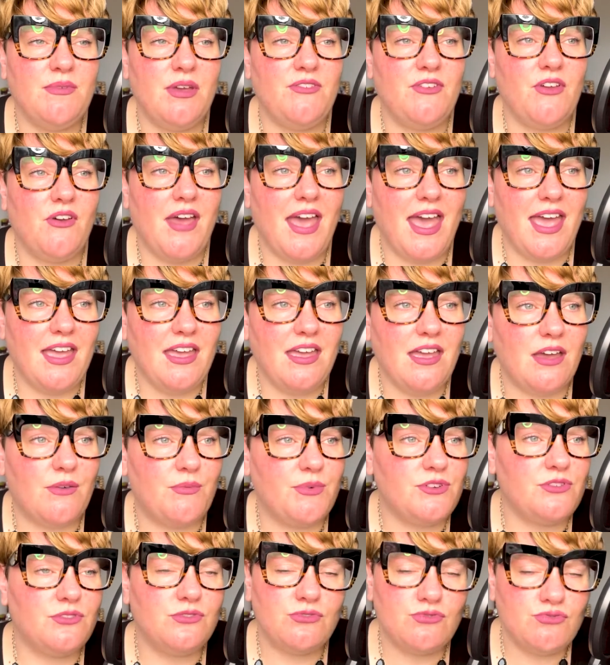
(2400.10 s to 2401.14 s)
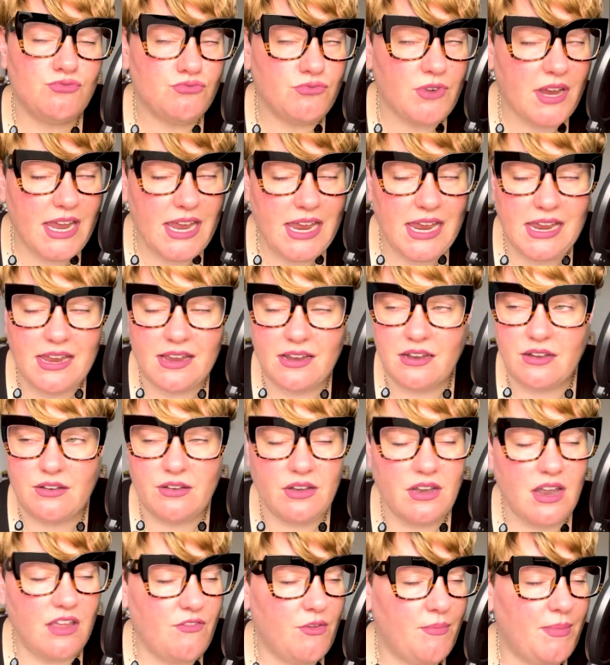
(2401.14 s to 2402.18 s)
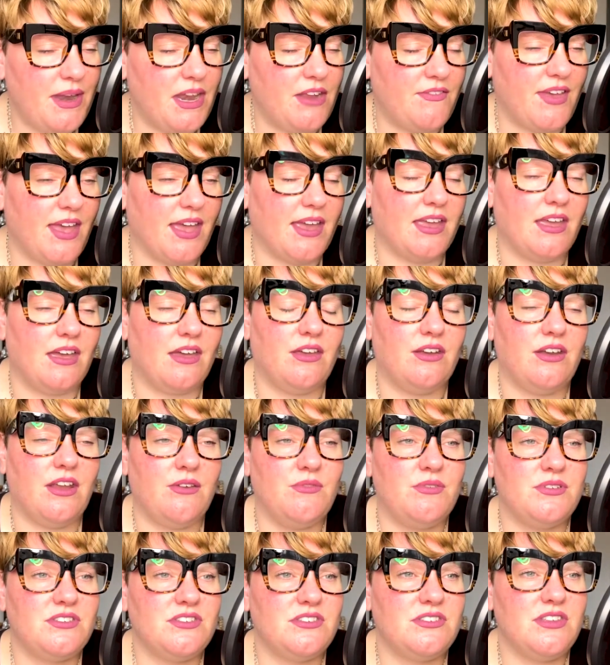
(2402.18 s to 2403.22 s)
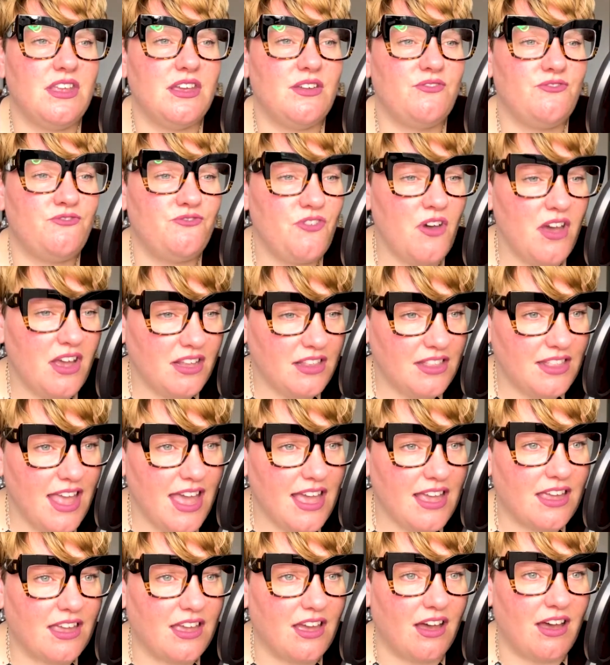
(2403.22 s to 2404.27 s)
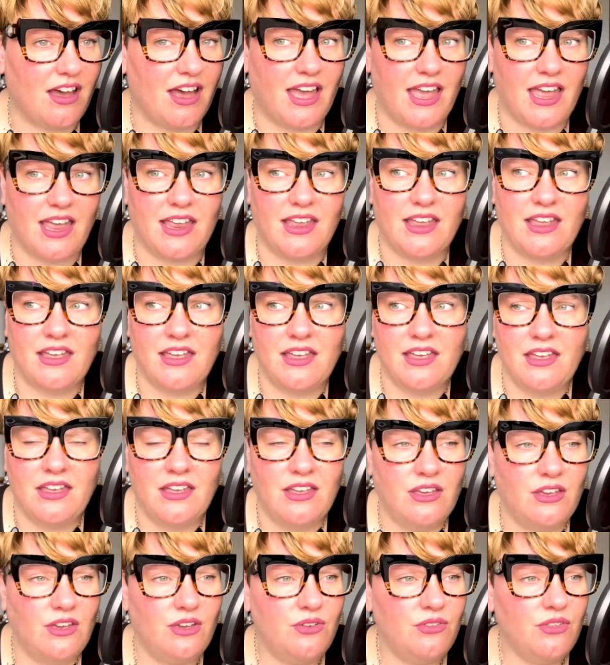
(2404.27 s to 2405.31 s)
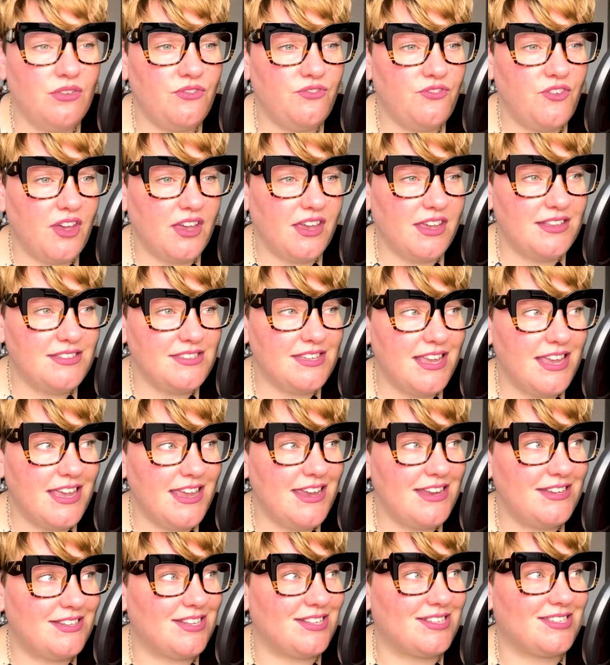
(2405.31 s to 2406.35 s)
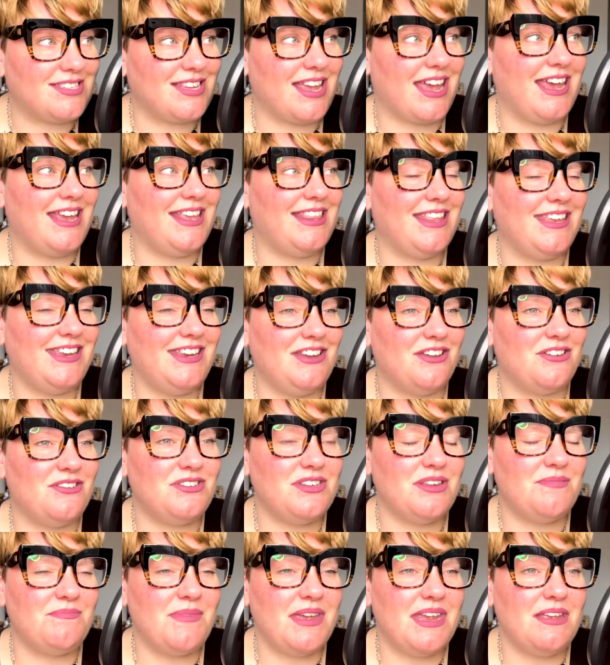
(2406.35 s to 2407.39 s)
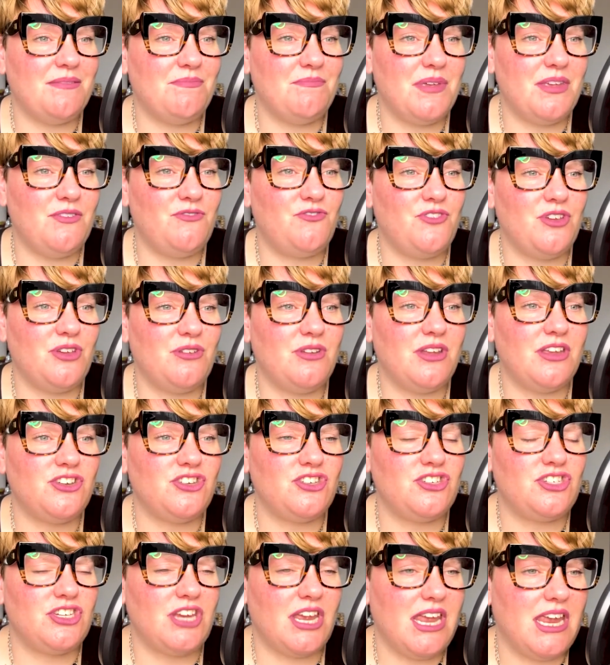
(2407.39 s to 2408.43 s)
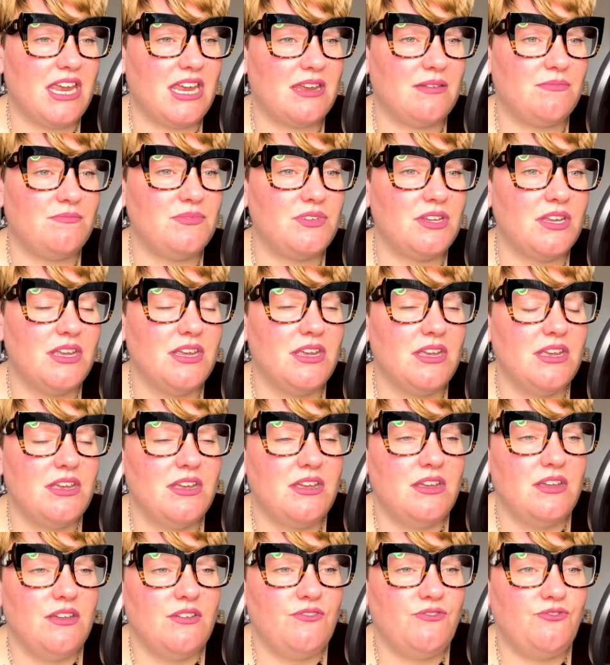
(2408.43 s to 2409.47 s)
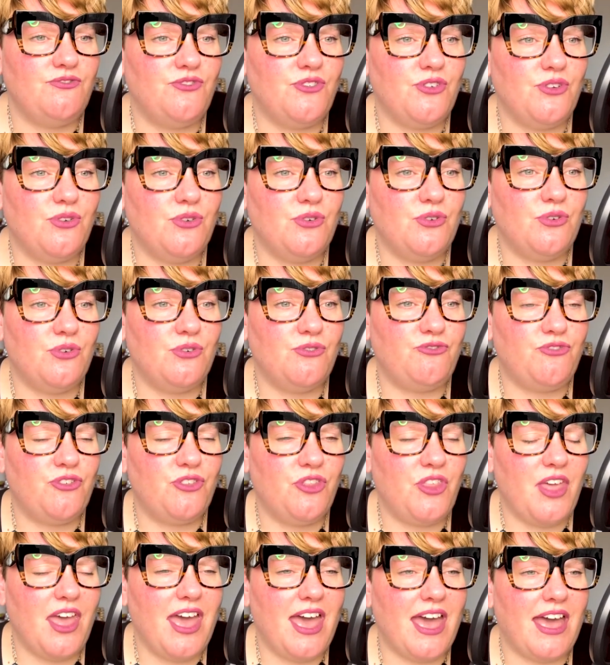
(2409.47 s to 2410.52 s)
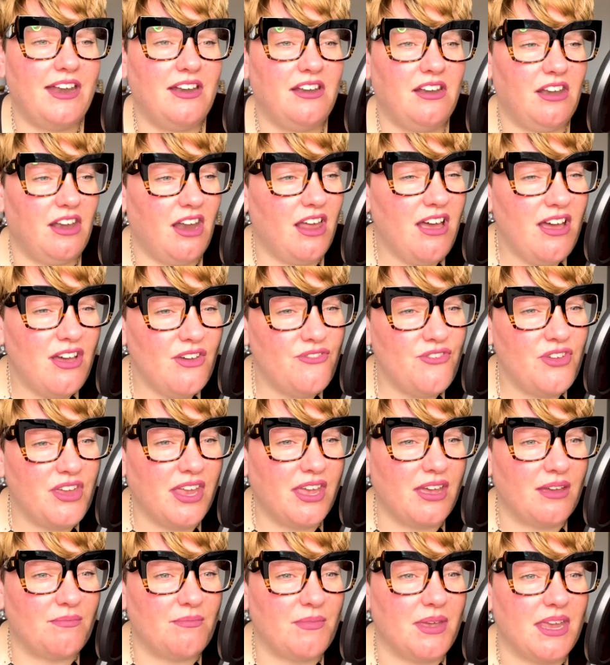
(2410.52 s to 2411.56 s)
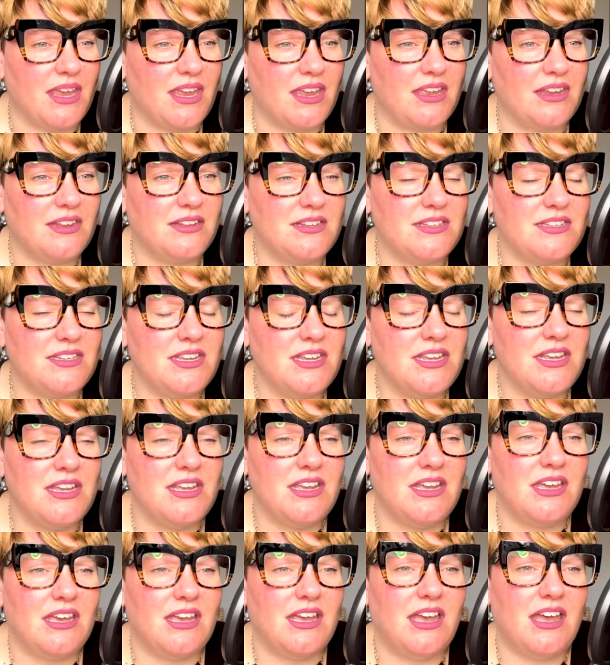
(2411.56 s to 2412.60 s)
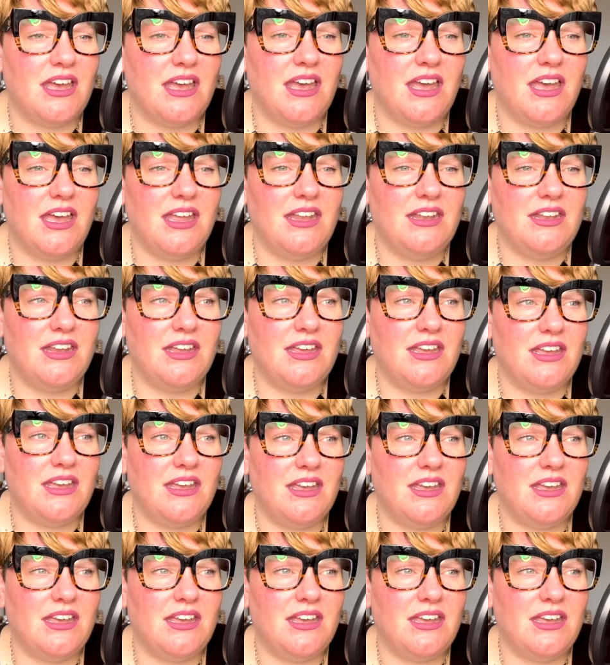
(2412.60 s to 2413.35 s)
I felt anger, which was great. Love a bit of anger. And I was just like, fuck that guy. Who the fuck is he to say that, you know, to make me feel ashamed for that and laughing at me and